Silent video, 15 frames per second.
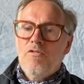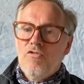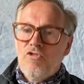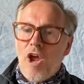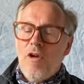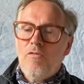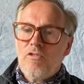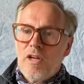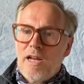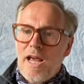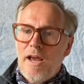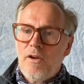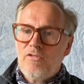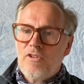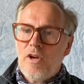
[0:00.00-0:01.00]
Don't allow
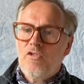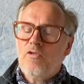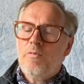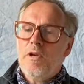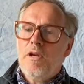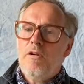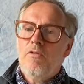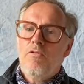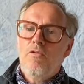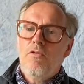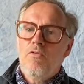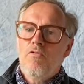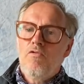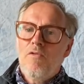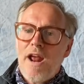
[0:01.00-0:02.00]
yourself to be
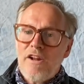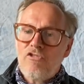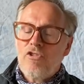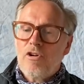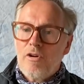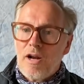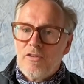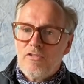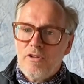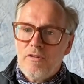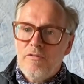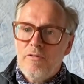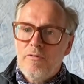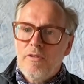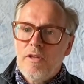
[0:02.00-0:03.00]
retrogressive,